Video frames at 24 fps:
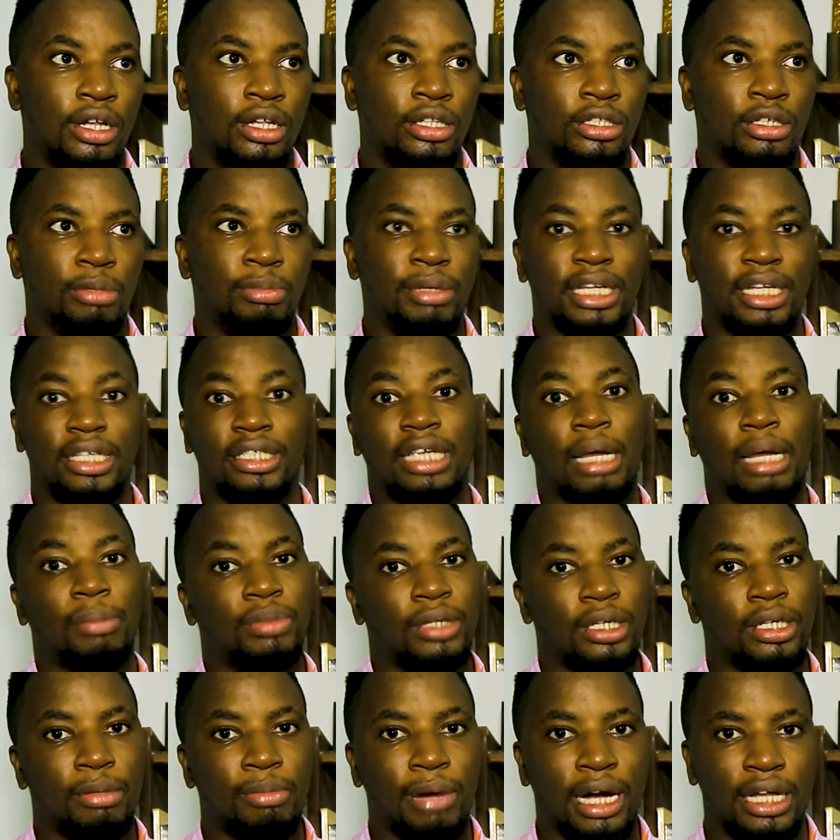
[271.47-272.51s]
to be
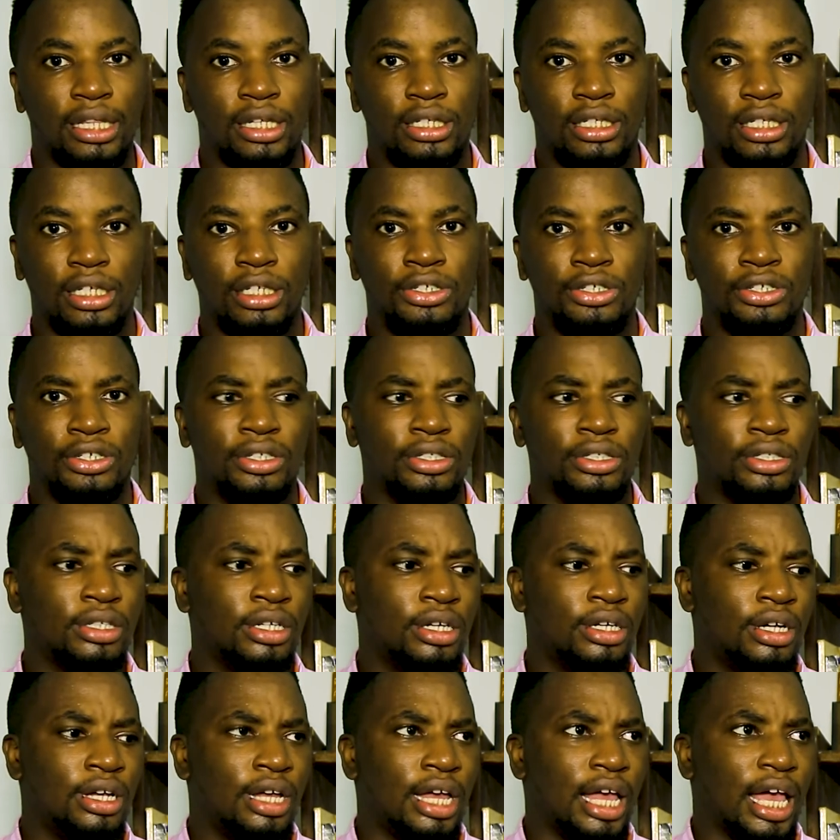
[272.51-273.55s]
accepted by the teachers.
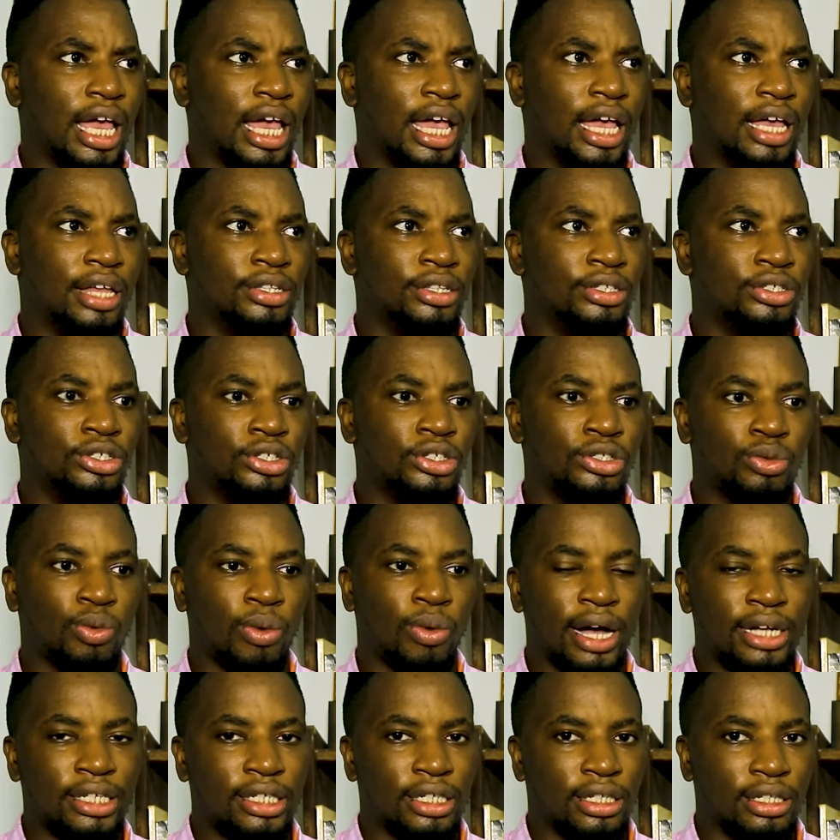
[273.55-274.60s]
And just
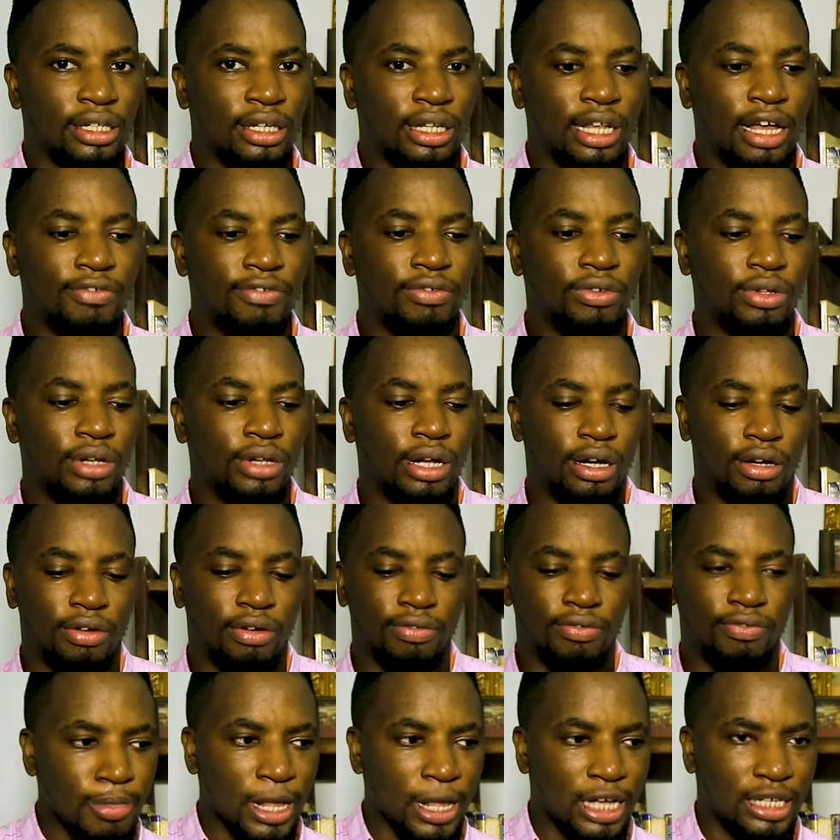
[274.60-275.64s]
watching the level
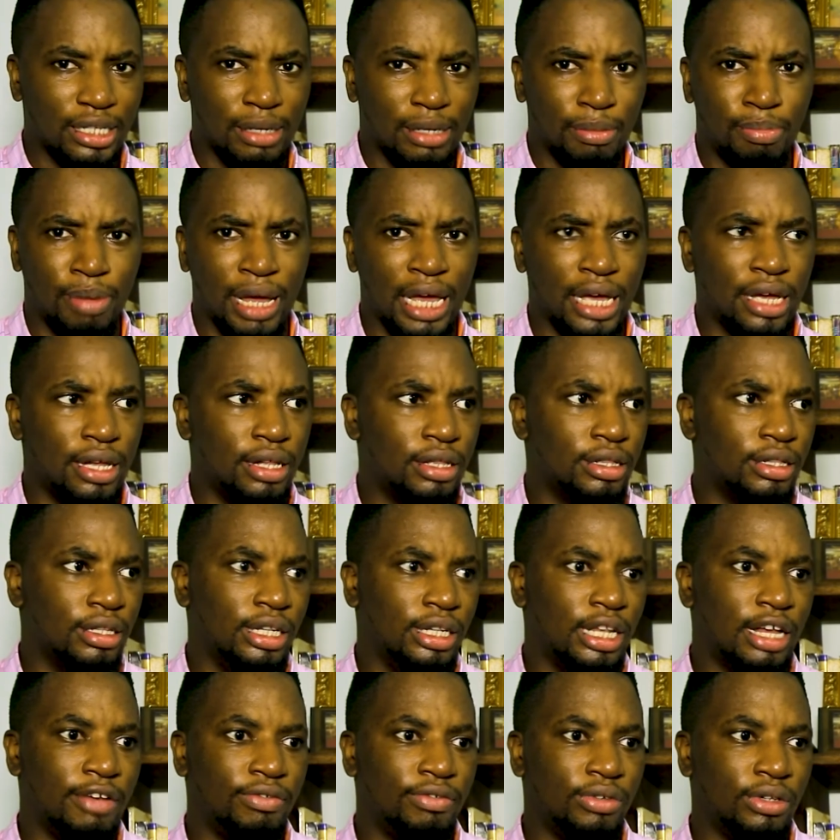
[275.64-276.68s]
of debate, the
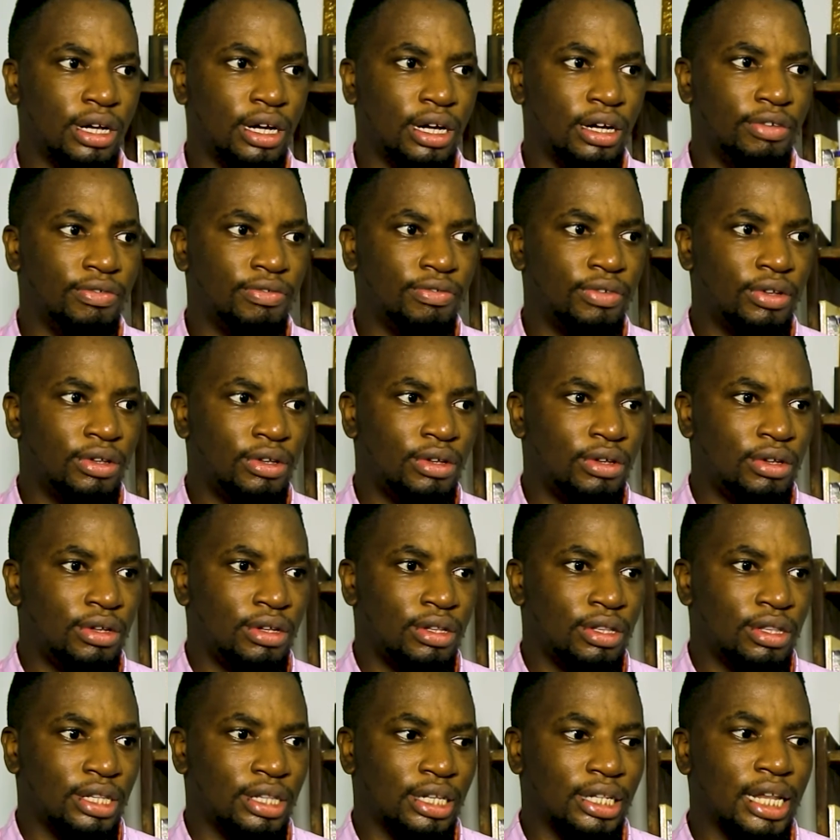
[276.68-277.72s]
level of
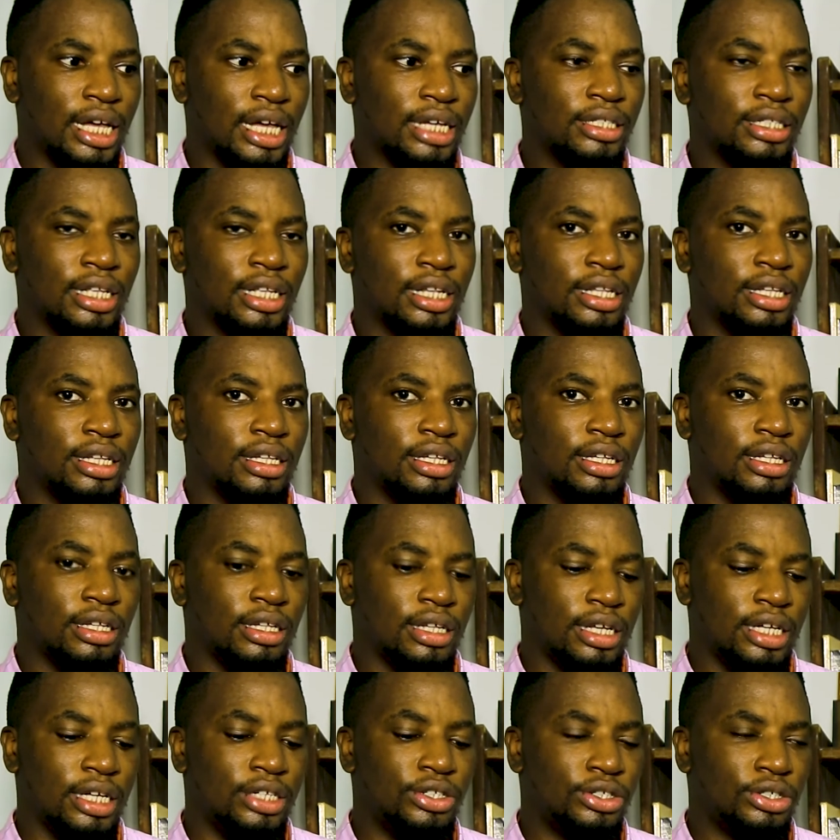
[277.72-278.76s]
the lengths that
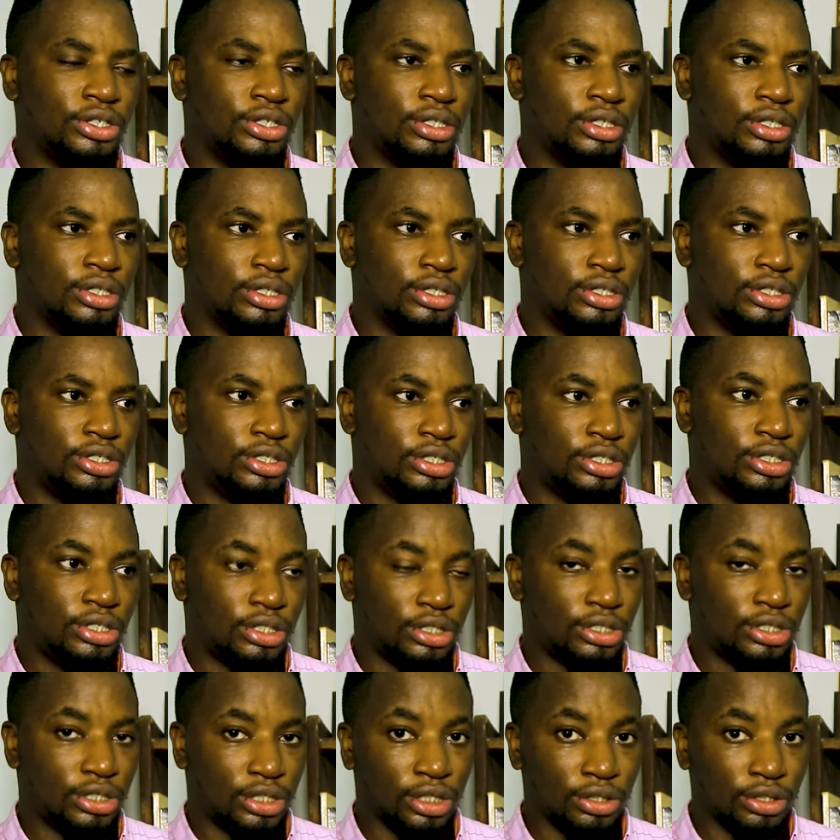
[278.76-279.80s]
each
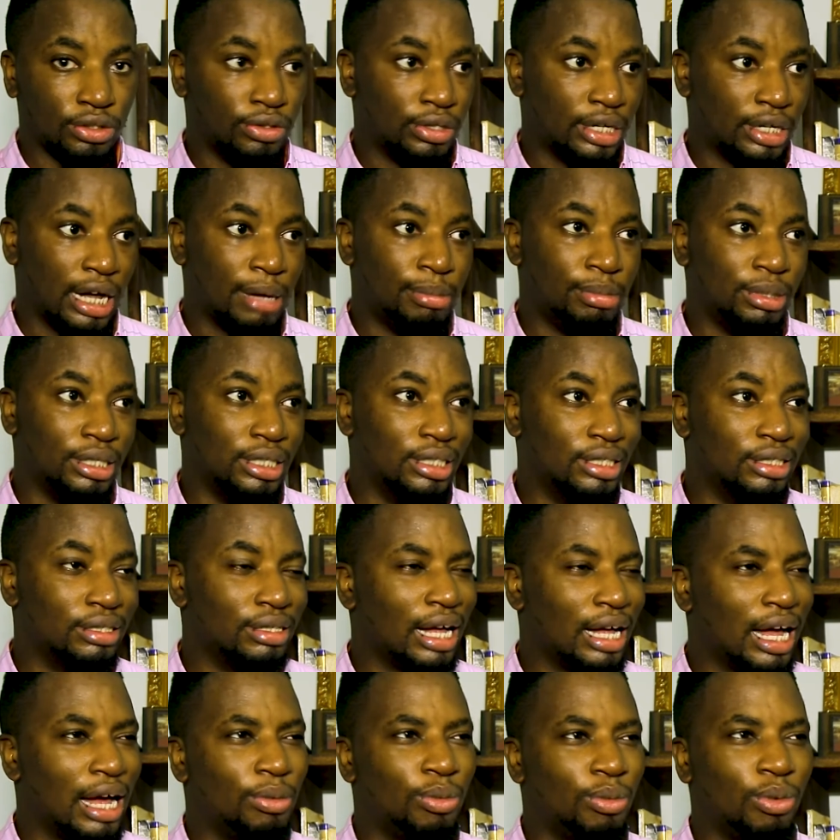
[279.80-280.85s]
children, I
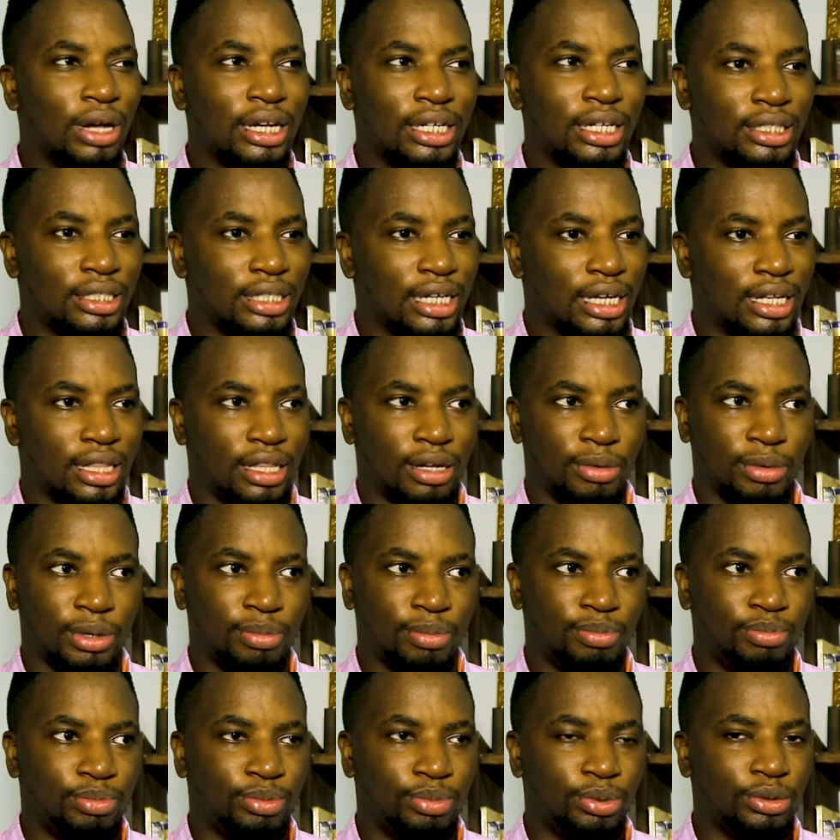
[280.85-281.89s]
want to say they were
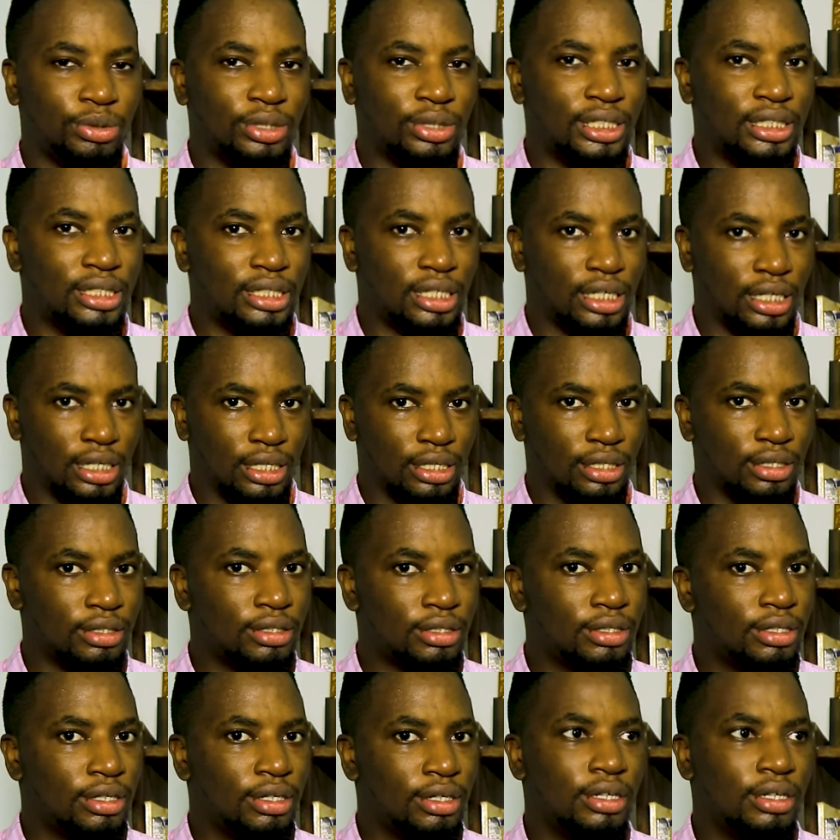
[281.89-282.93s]
pre-teens.